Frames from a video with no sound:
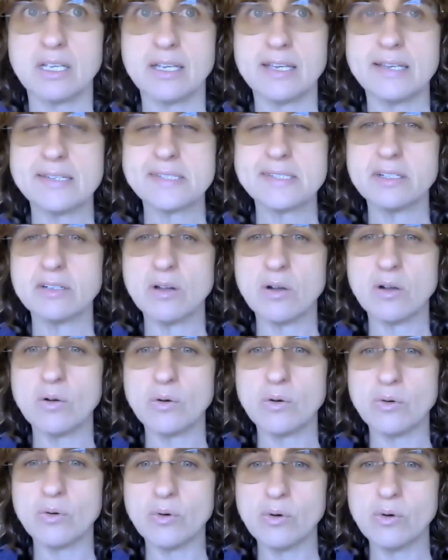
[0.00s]
isn't
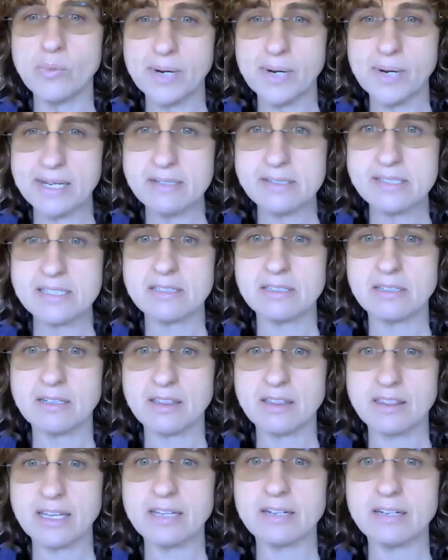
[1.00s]
always
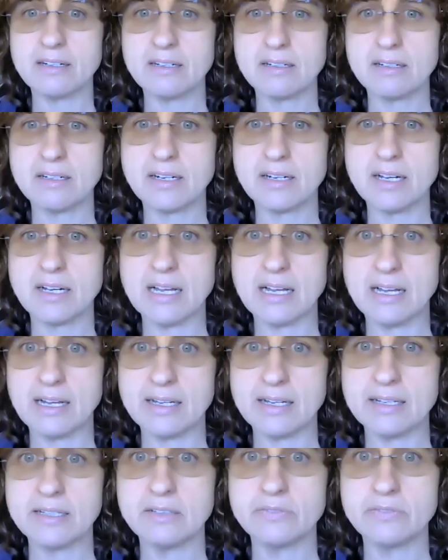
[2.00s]
that
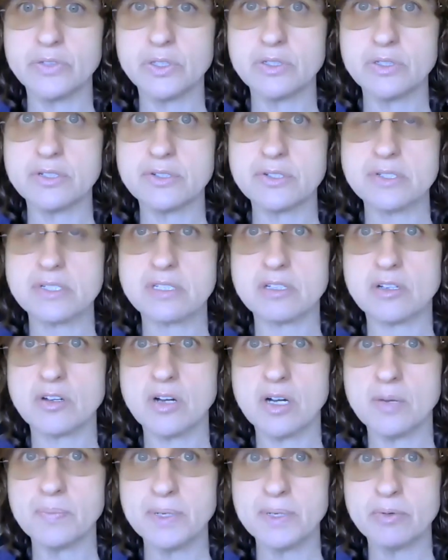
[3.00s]
hard if you use the
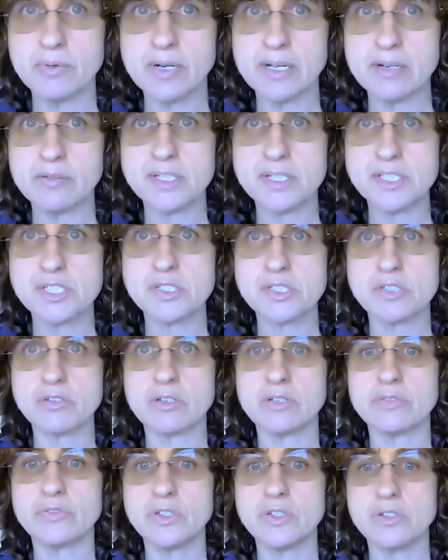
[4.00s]
copyright register,
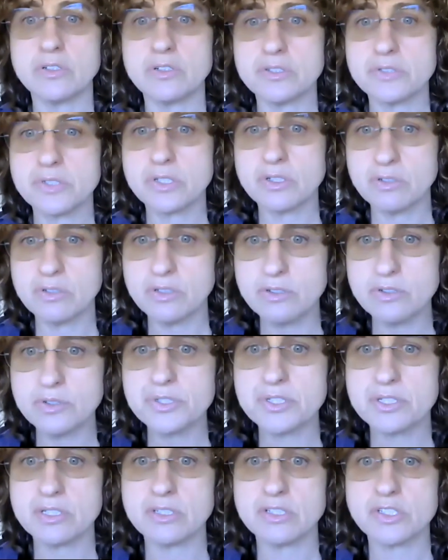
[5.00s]
if you use Google
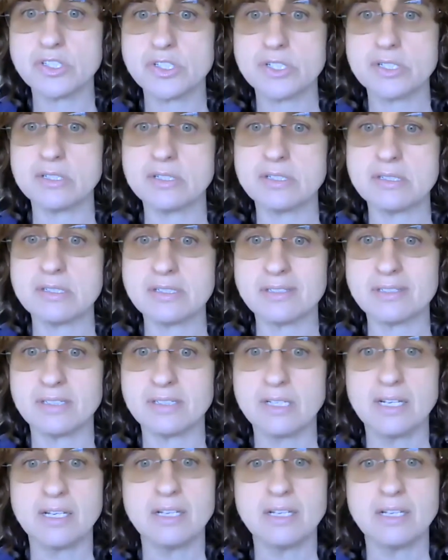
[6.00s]
searches.